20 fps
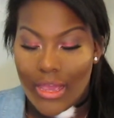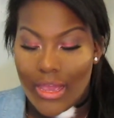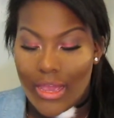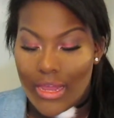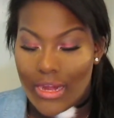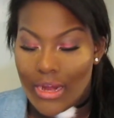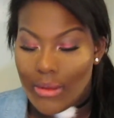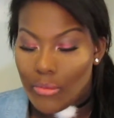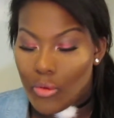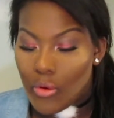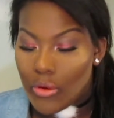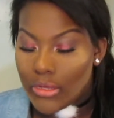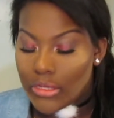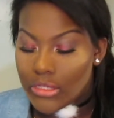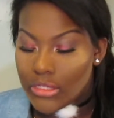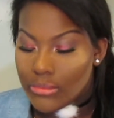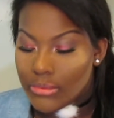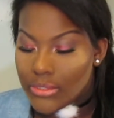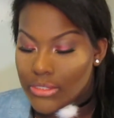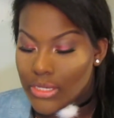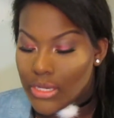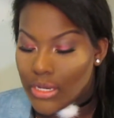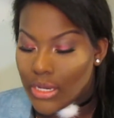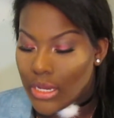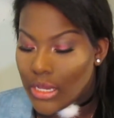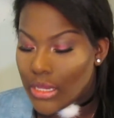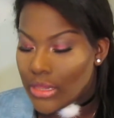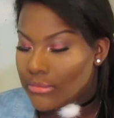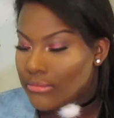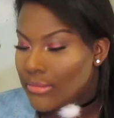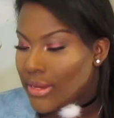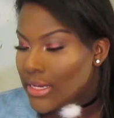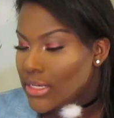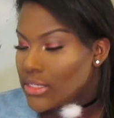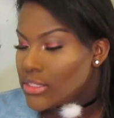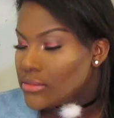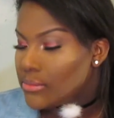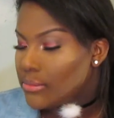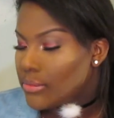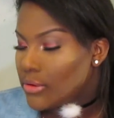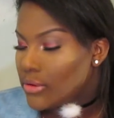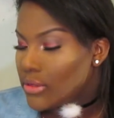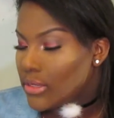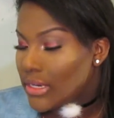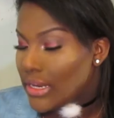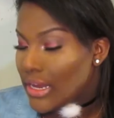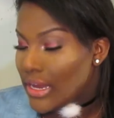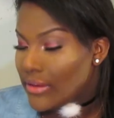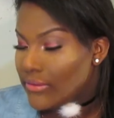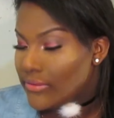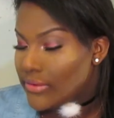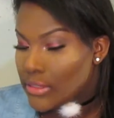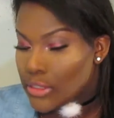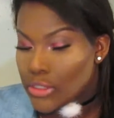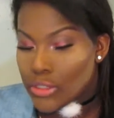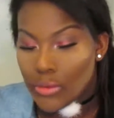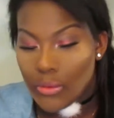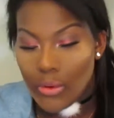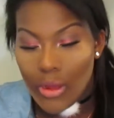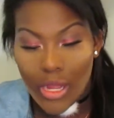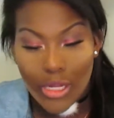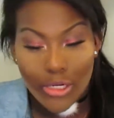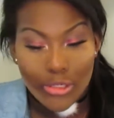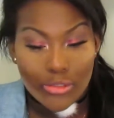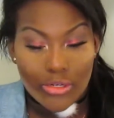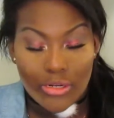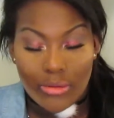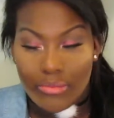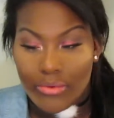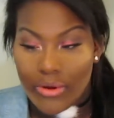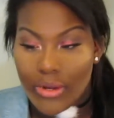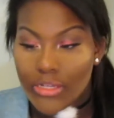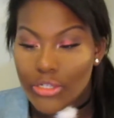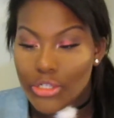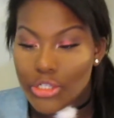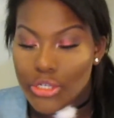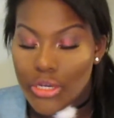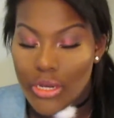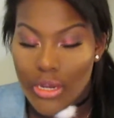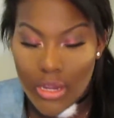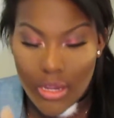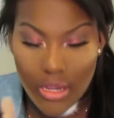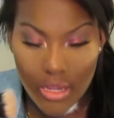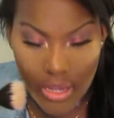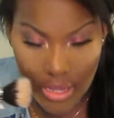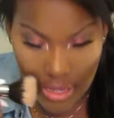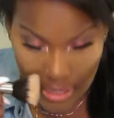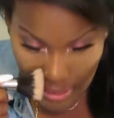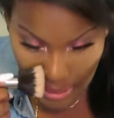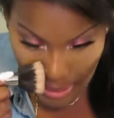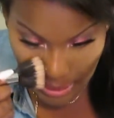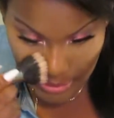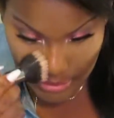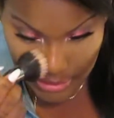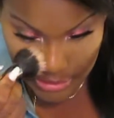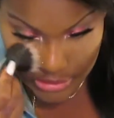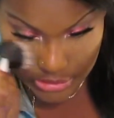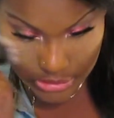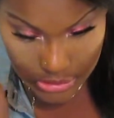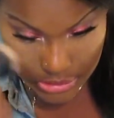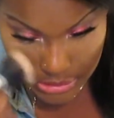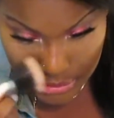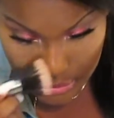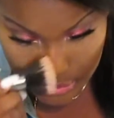and I'm going to be taking Micasa Beauty F200 brush. And this is just a